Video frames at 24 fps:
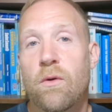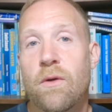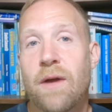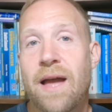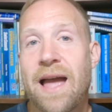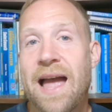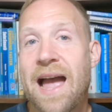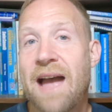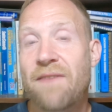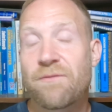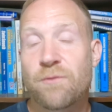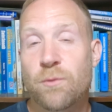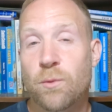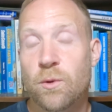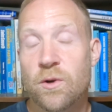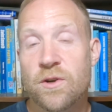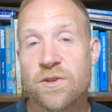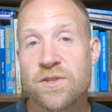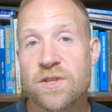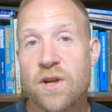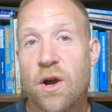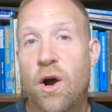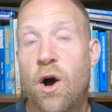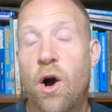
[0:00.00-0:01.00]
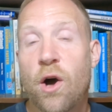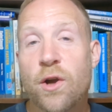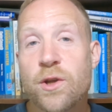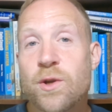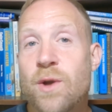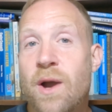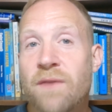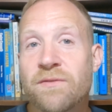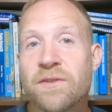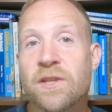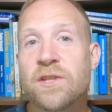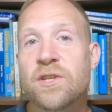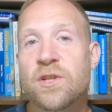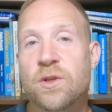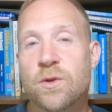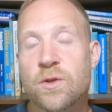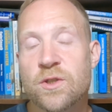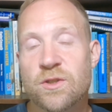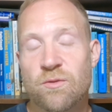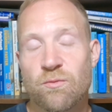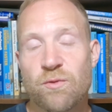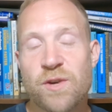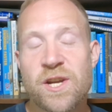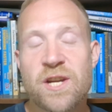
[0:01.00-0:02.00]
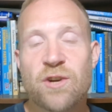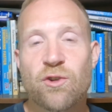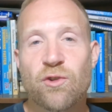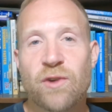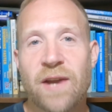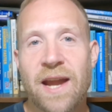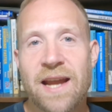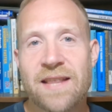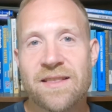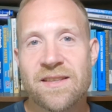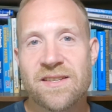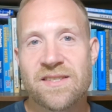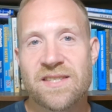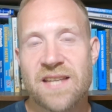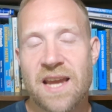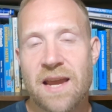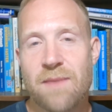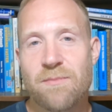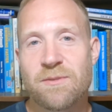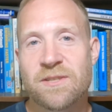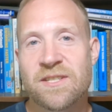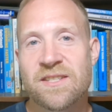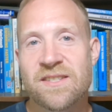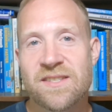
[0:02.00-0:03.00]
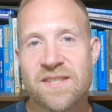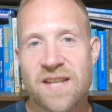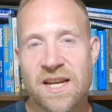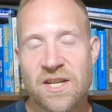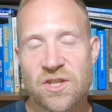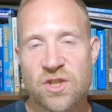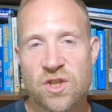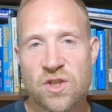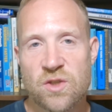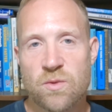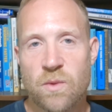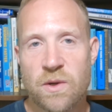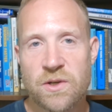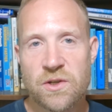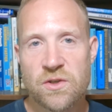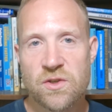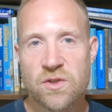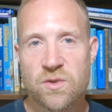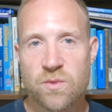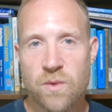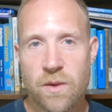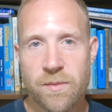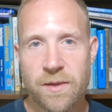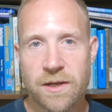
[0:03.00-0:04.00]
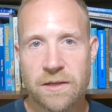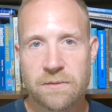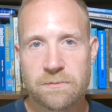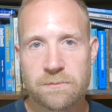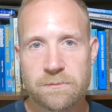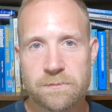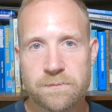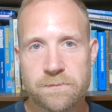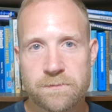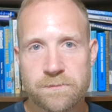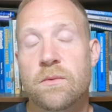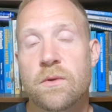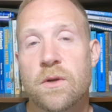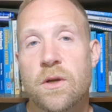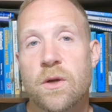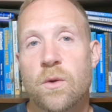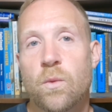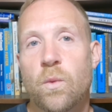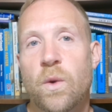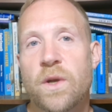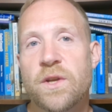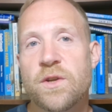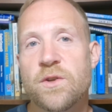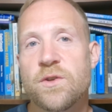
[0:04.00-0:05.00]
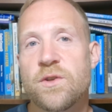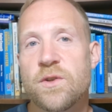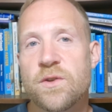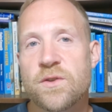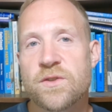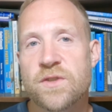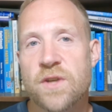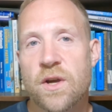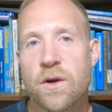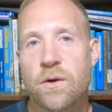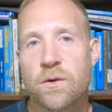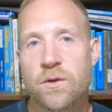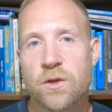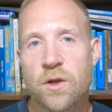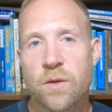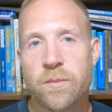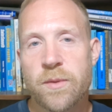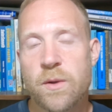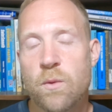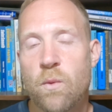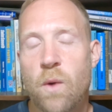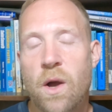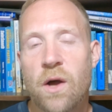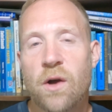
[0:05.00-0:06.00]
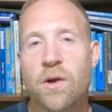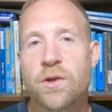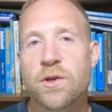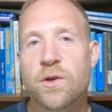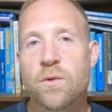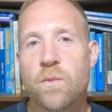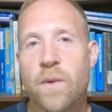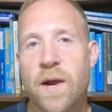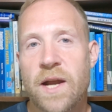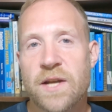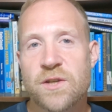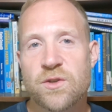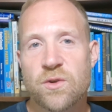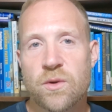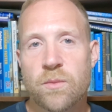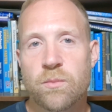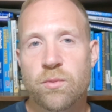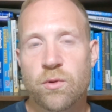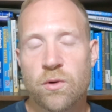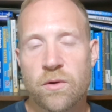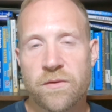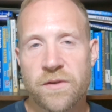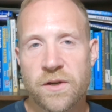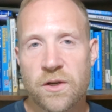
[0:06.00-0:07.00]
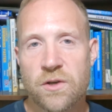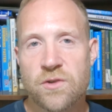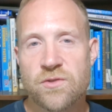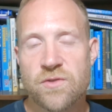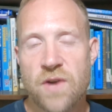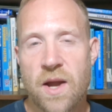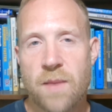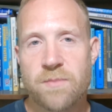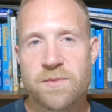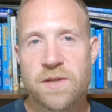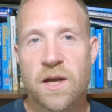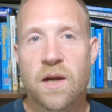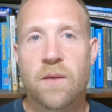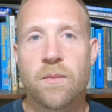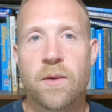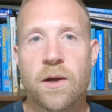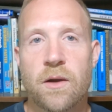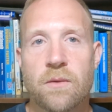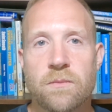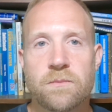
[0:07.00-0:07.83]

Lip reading: Afterwards, all you have to do is recreate the same sensations when you're swimming. When you do so, you'll be well on your way to improving your dropped elbow.